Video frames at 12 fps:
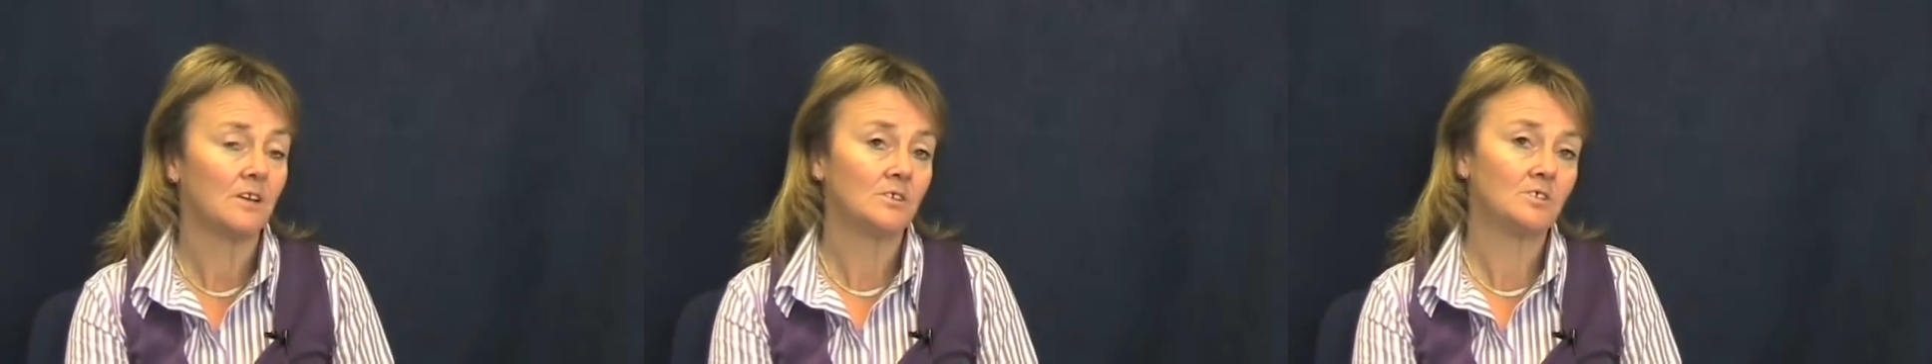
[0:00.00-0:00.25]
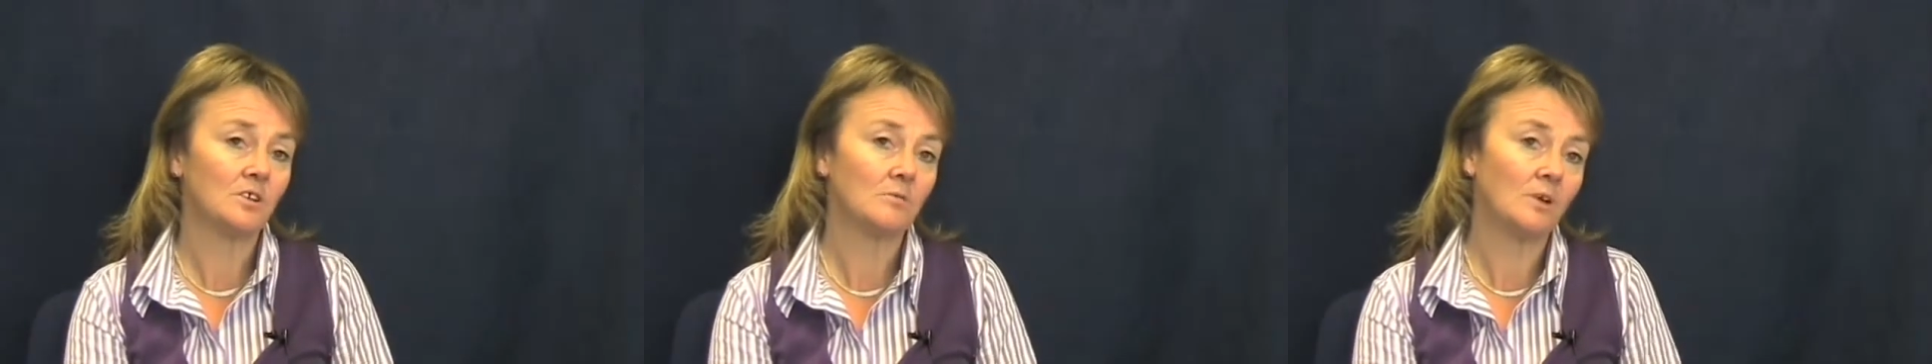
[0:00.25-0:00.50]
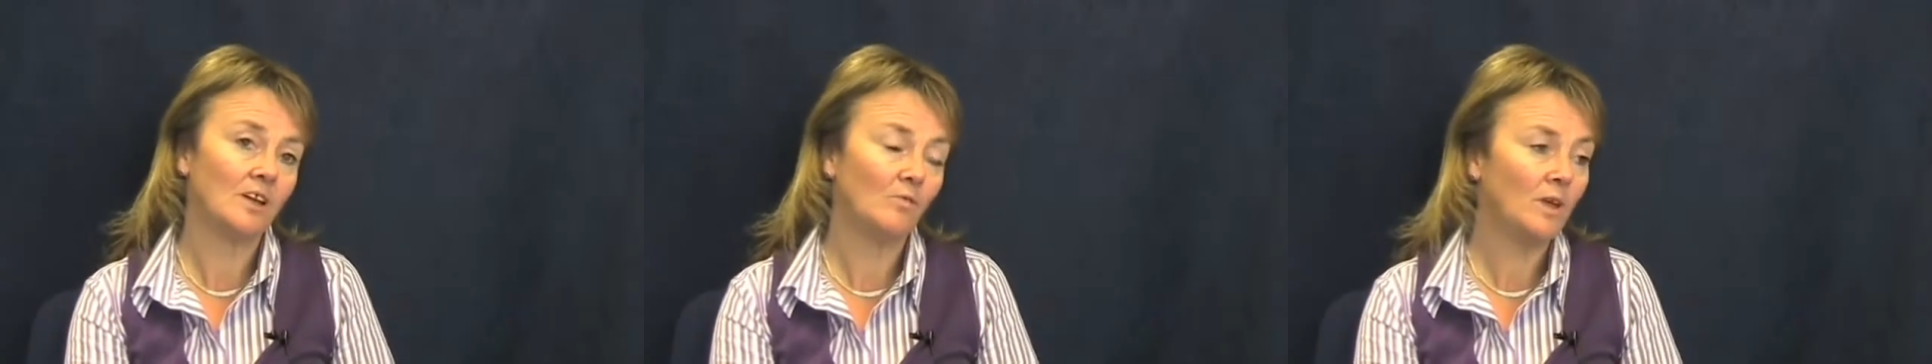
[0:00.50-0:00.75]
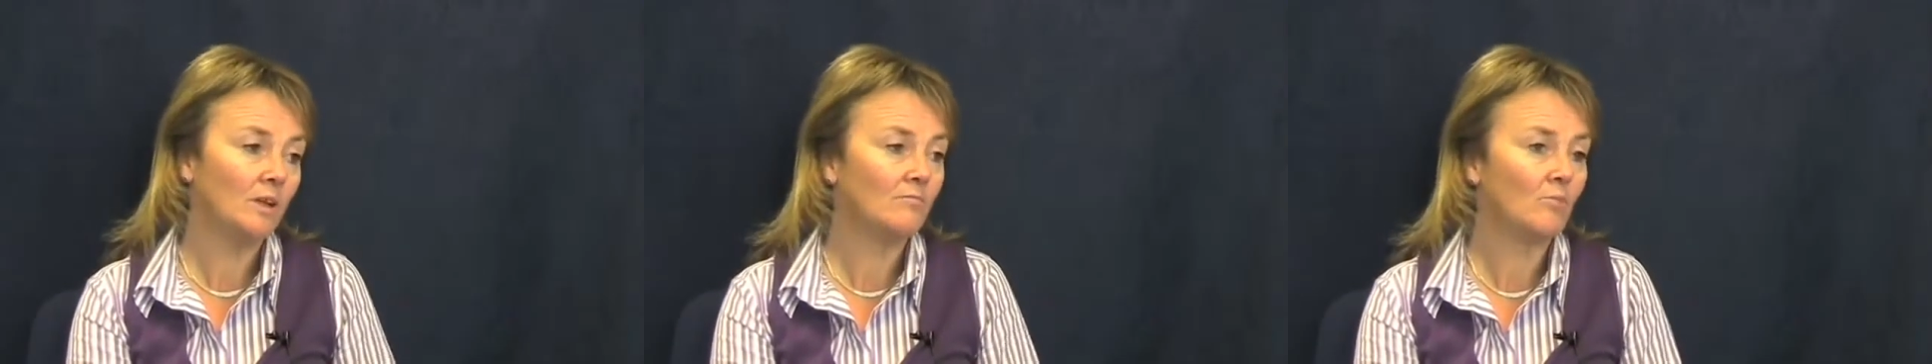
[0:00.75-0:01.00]
So if
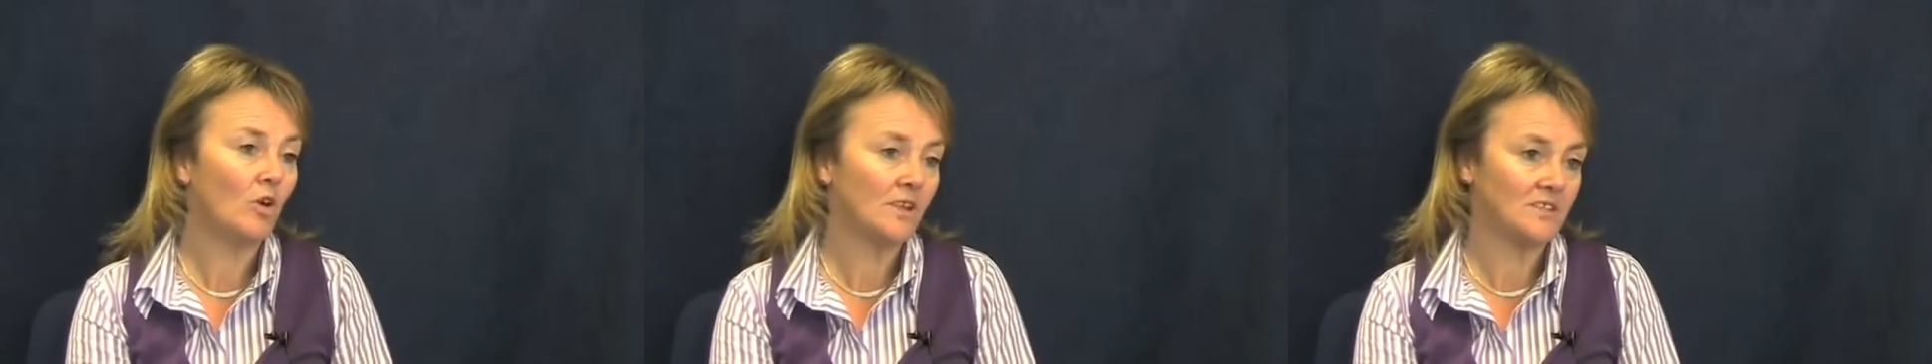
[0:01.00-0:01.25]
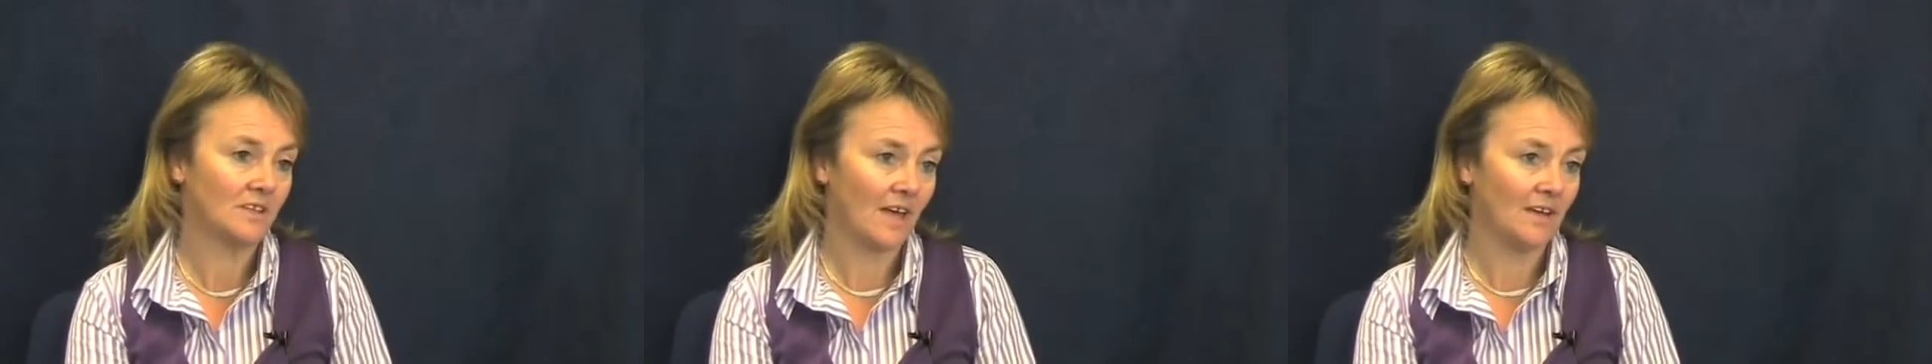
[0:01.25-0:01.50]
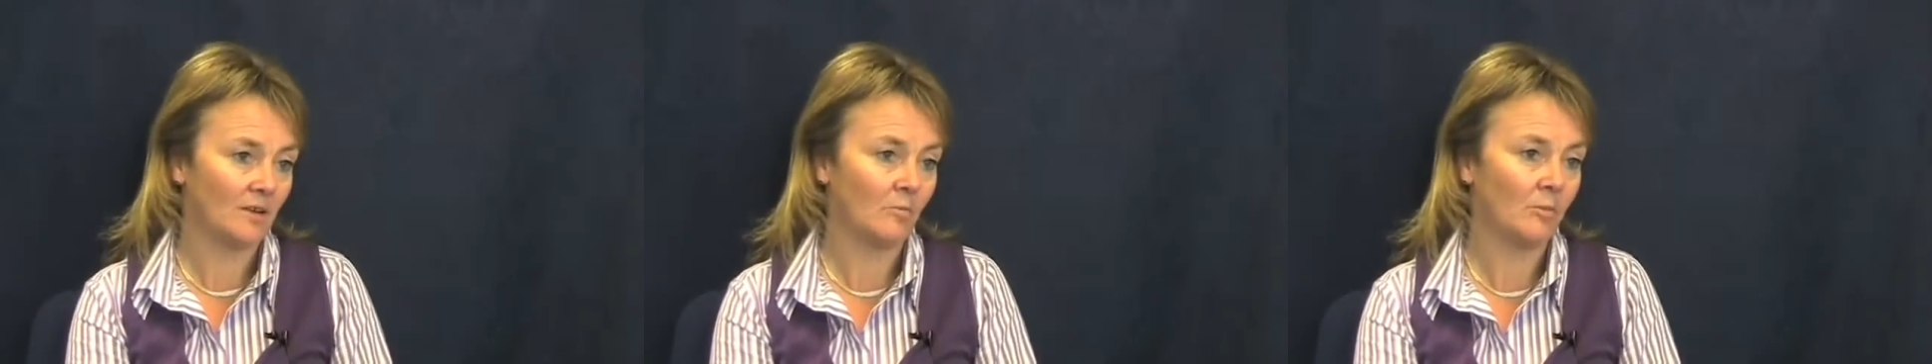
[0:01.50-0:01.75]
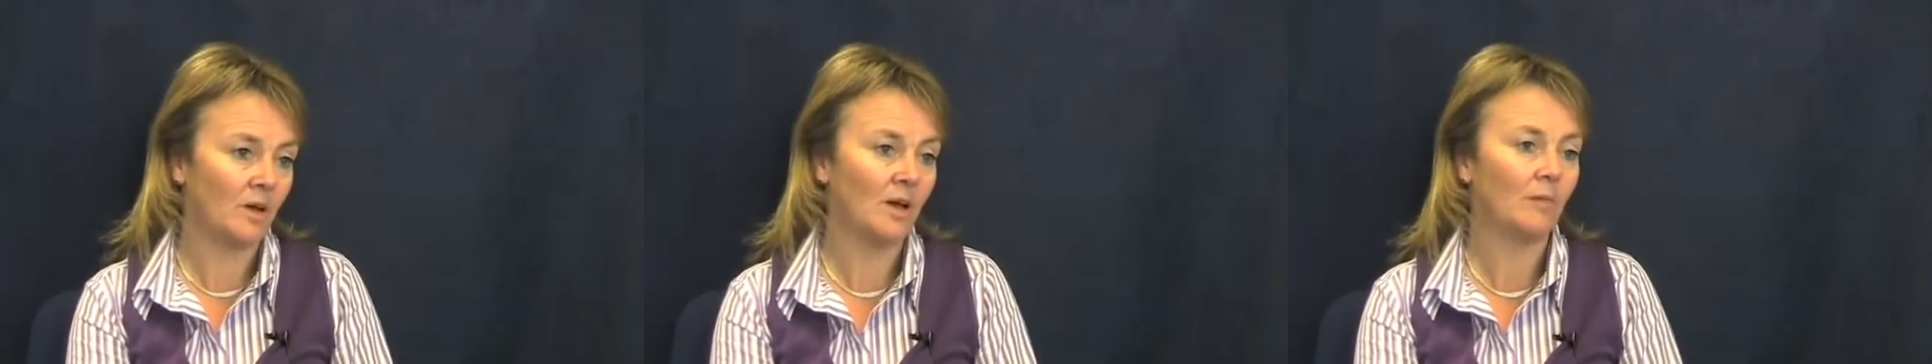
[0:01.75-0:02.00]
we can monitor that number,